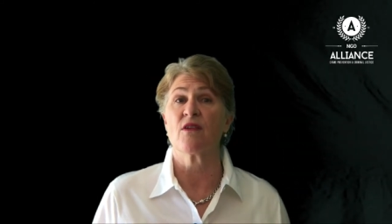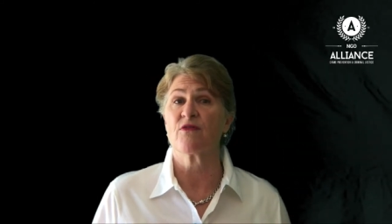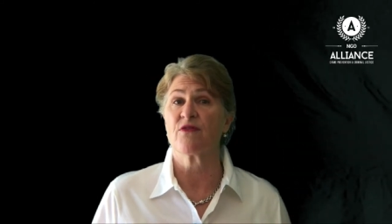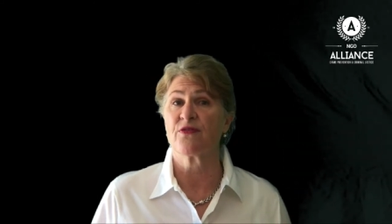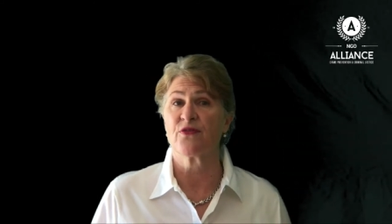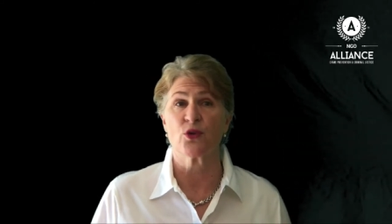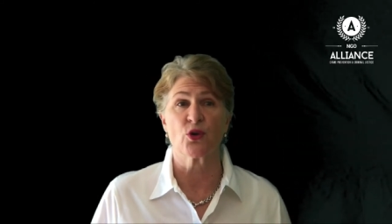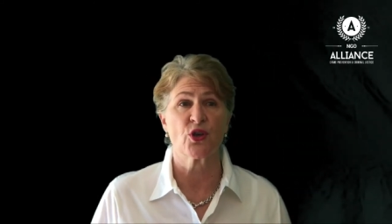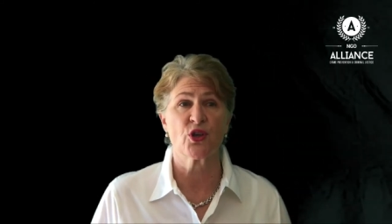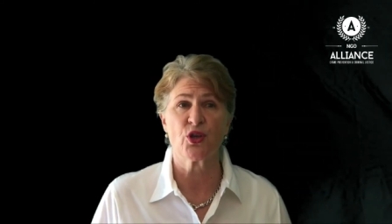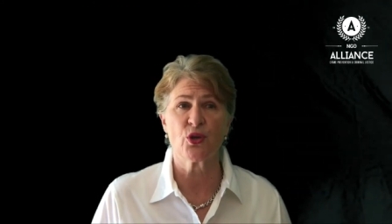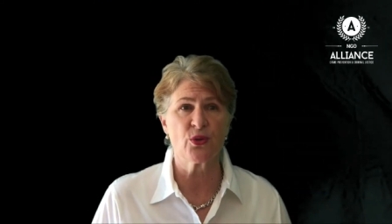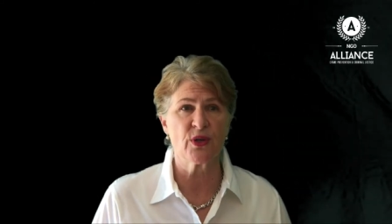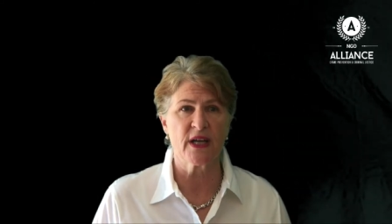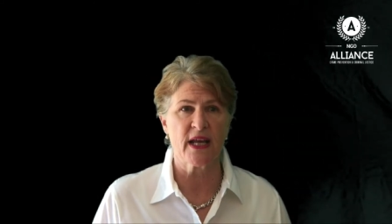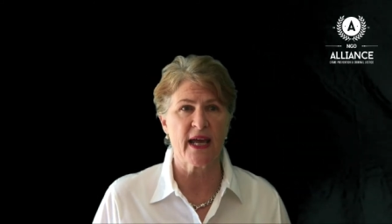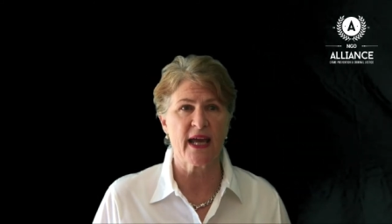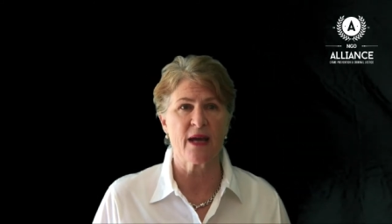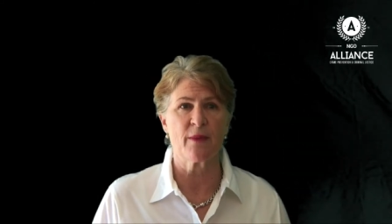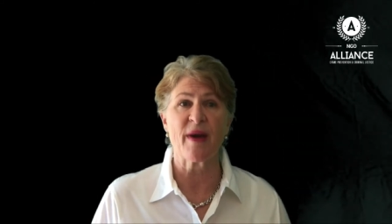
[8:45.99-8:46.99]
for Q
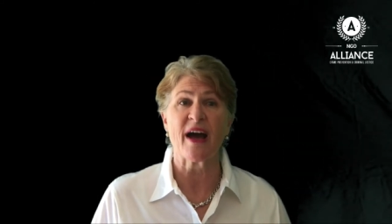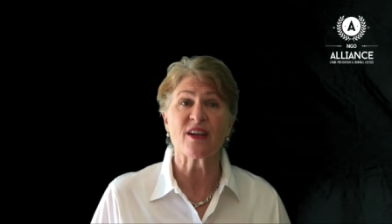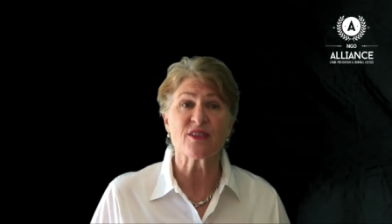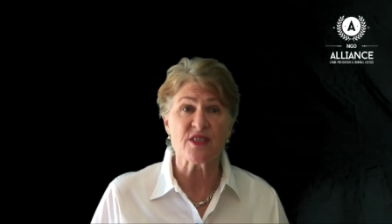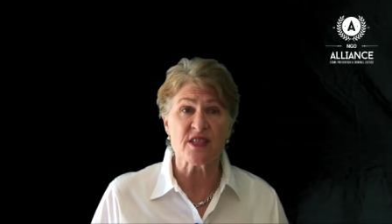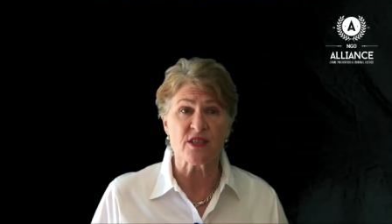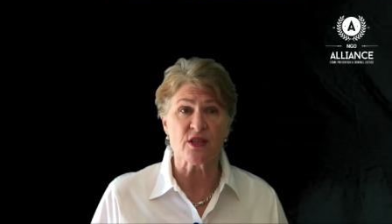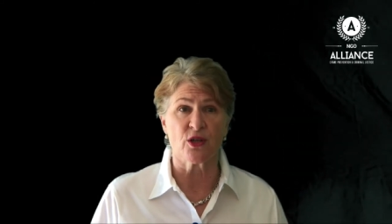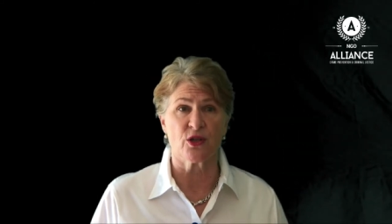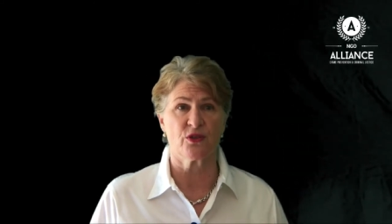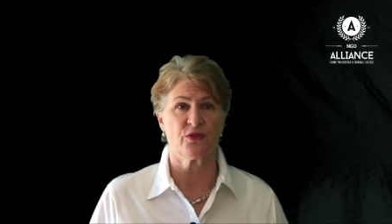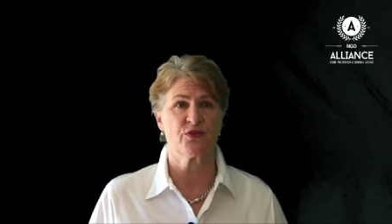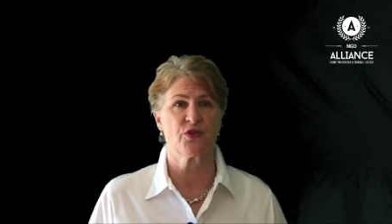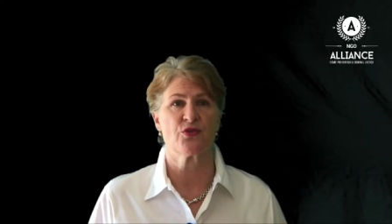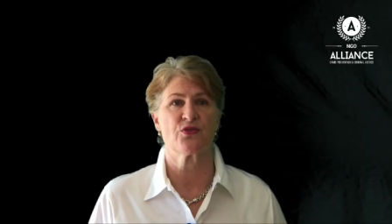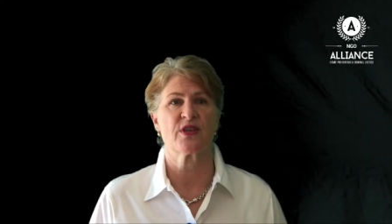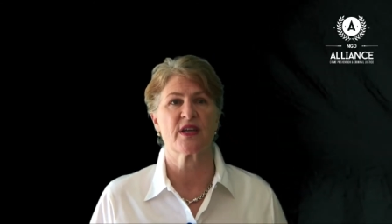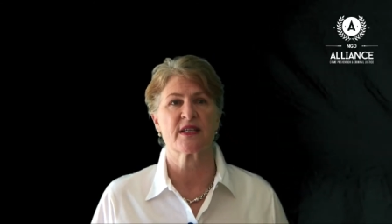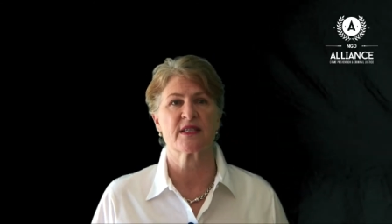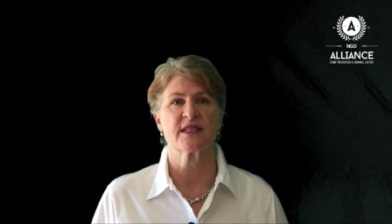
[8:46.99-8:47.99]
and A about Solve
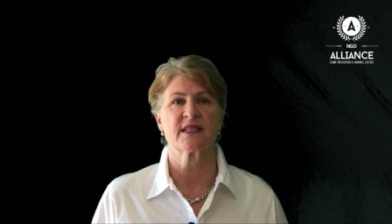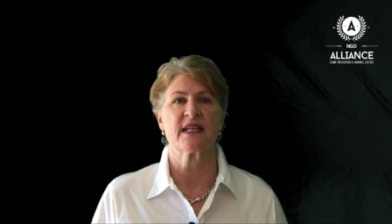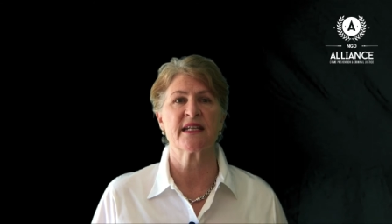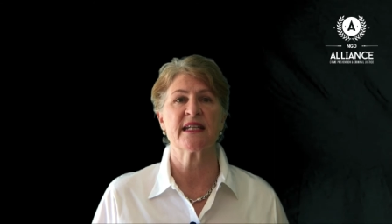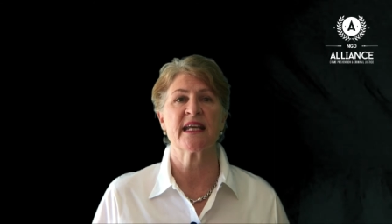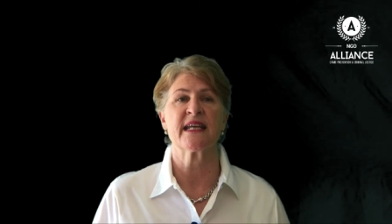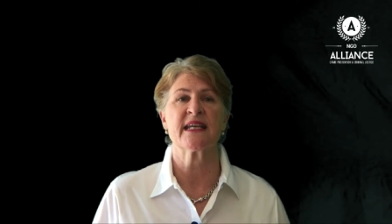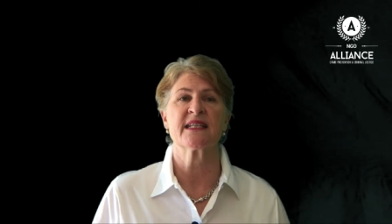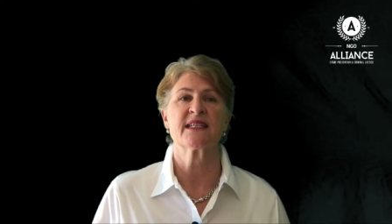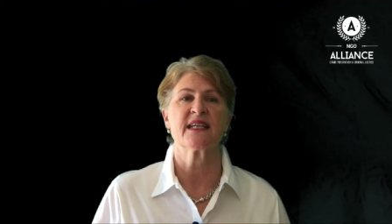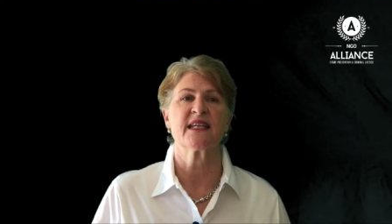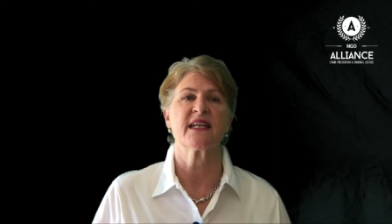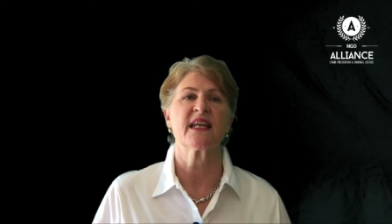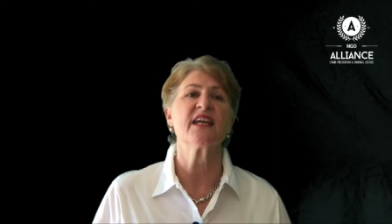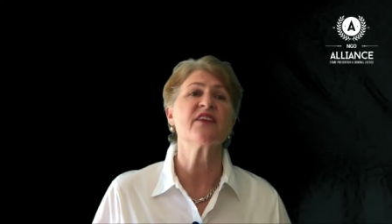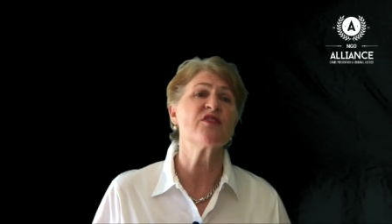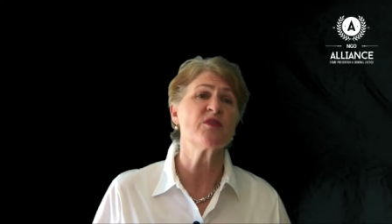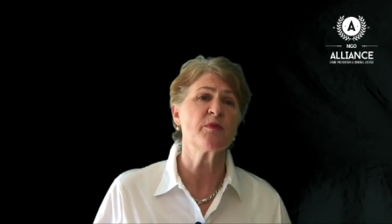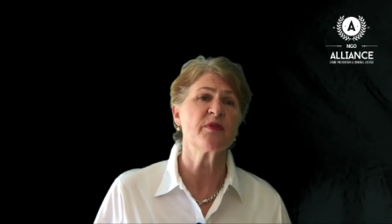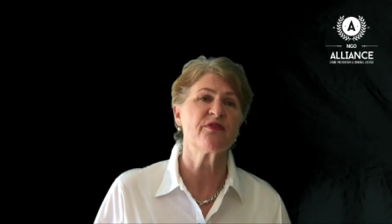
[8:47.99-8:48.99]
twenty eighteen,
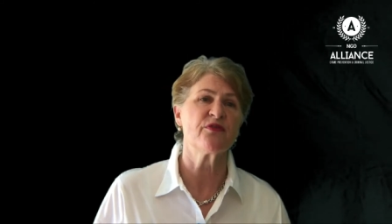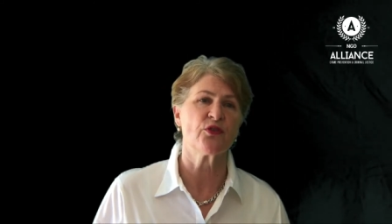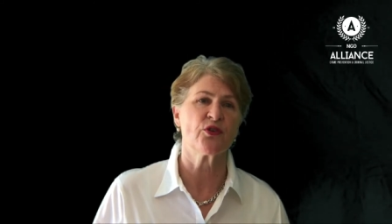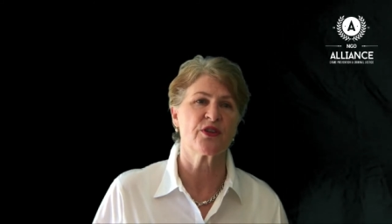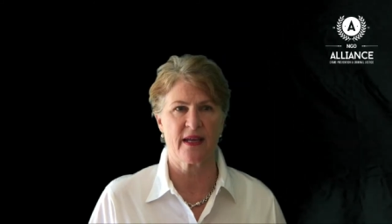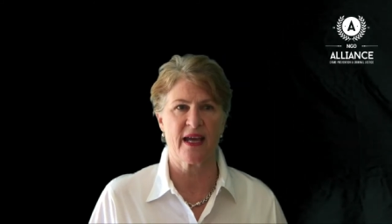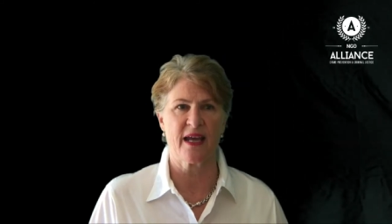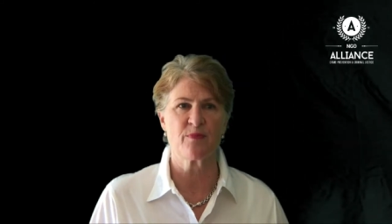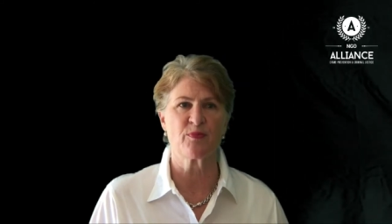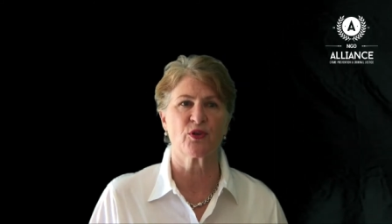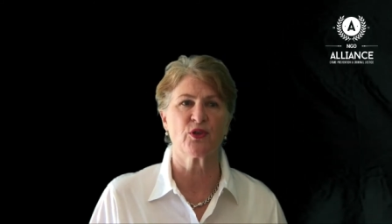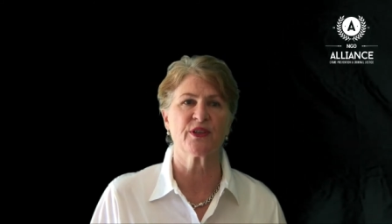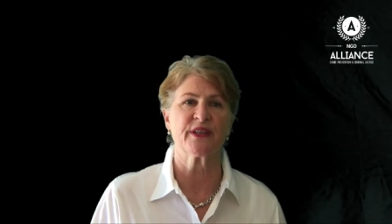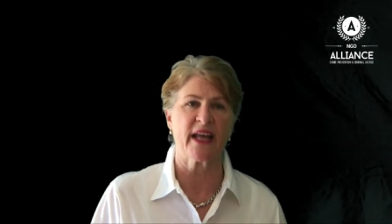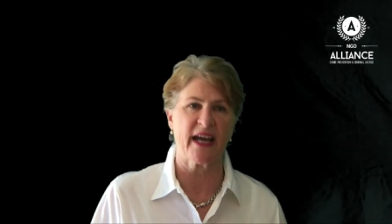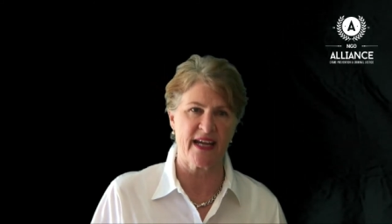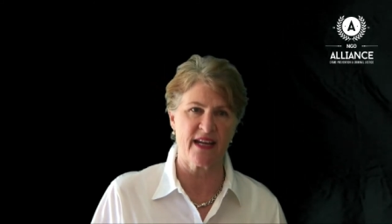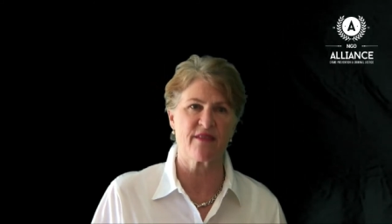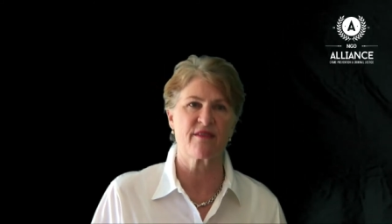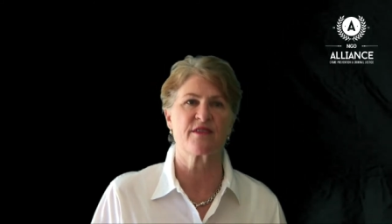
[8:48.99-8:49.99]
even before the April
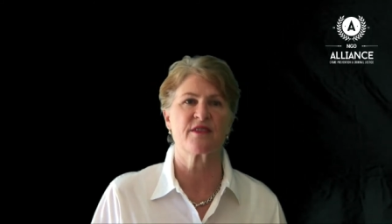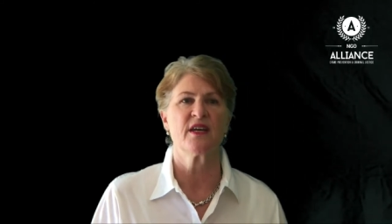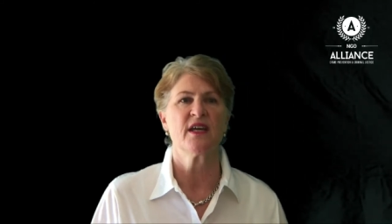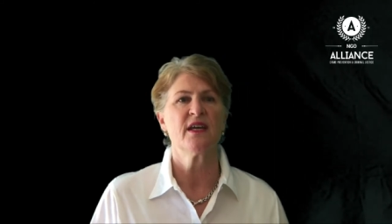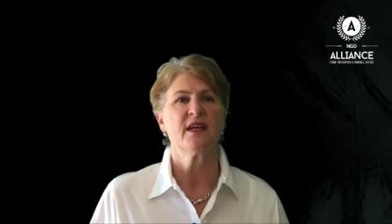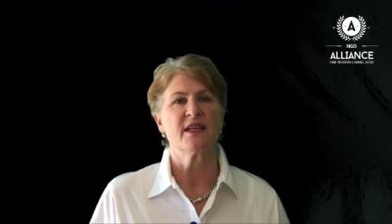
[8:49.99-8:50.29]
ninth